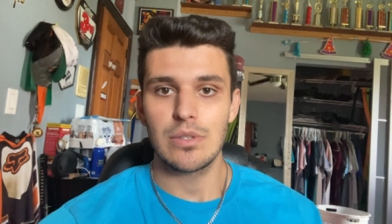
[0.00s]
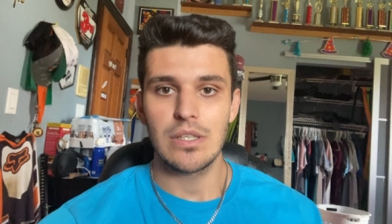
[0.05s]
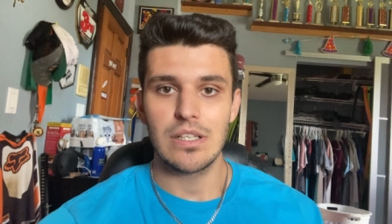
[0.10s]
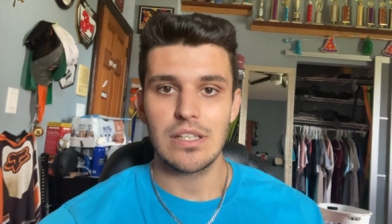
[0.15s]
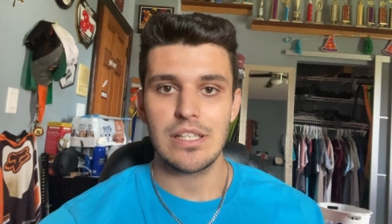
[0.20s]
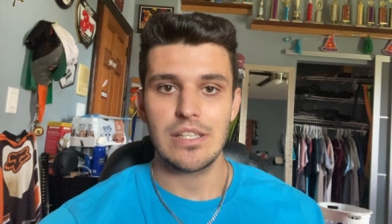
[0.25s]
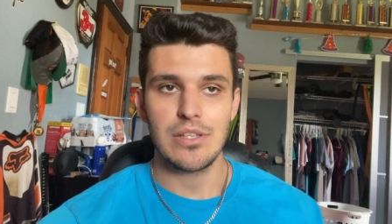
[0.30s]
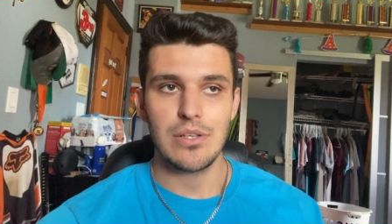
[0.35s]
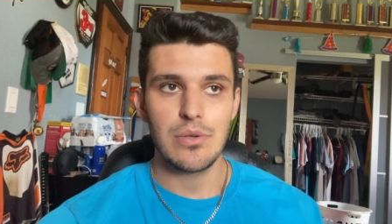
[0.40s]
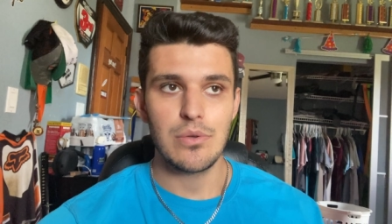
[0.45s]

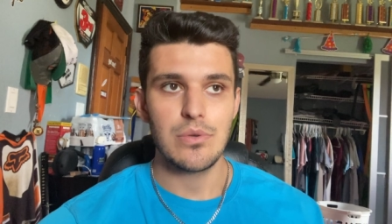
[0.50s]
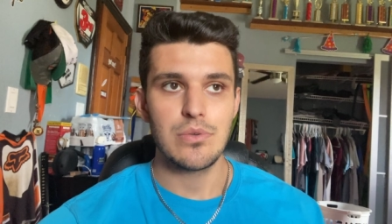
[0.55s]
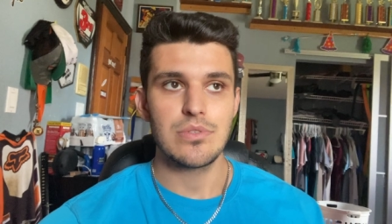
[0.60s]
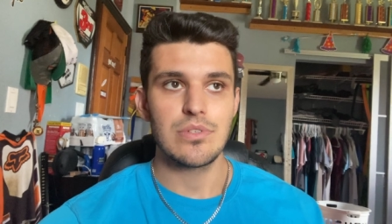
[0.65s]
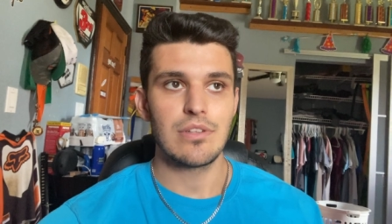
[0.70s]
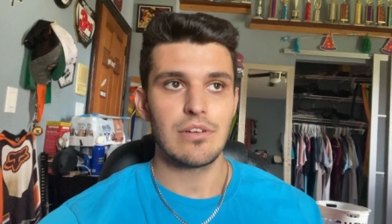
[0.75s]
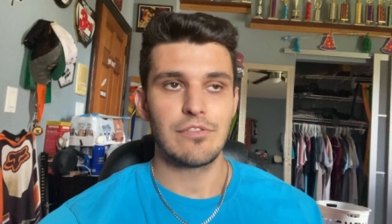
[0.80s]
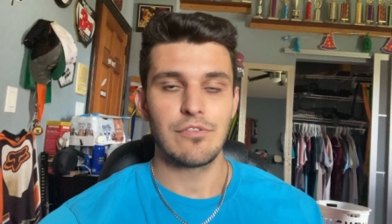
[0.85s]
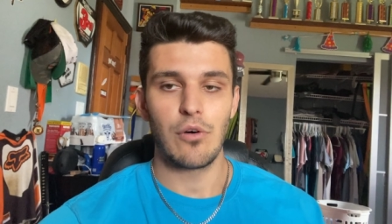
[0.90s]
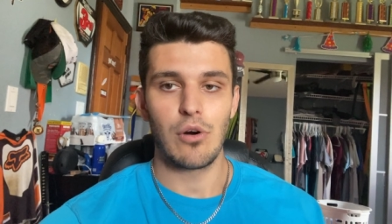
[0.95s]
really
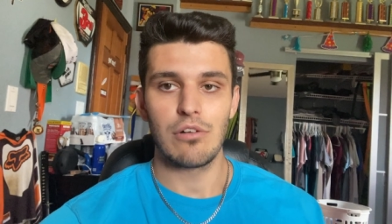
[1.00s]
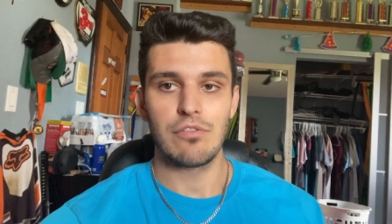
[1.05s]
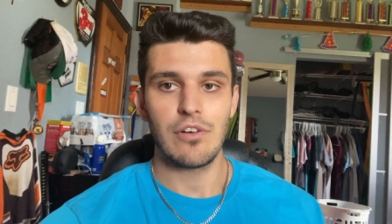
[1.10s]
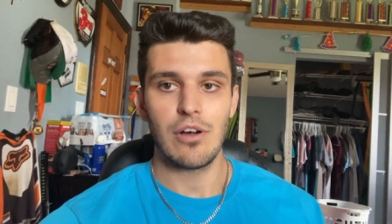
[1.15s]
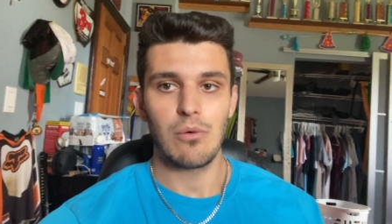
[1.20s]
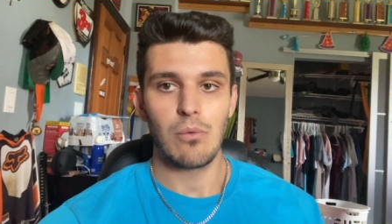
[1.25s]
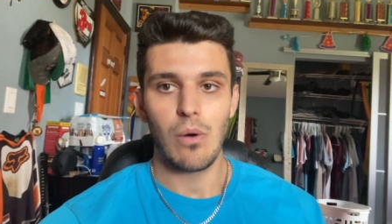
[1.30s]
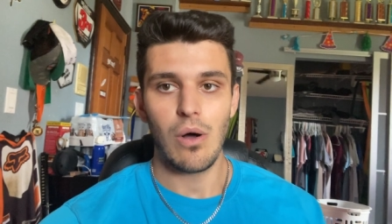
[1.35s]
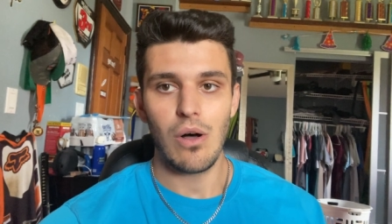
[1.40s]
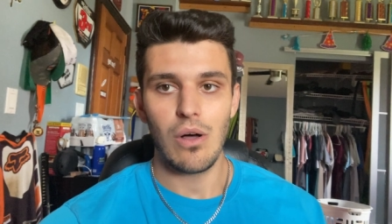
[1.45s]
use the four
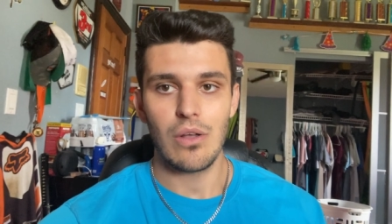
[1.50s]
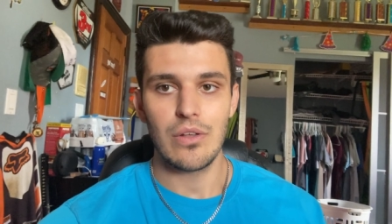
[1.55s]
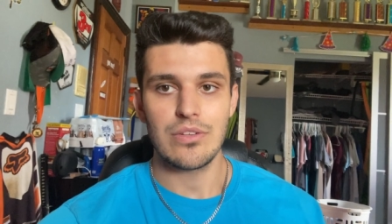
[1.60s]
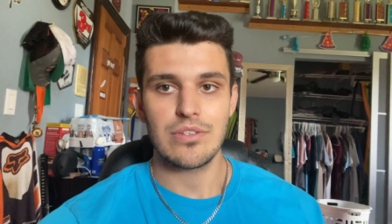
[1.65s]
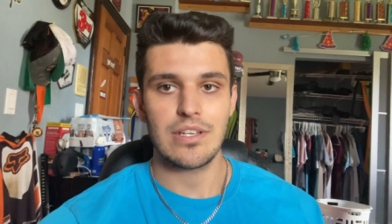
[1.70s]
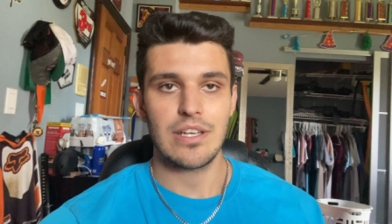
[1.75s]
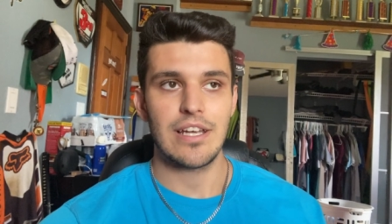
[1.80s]
foot walls.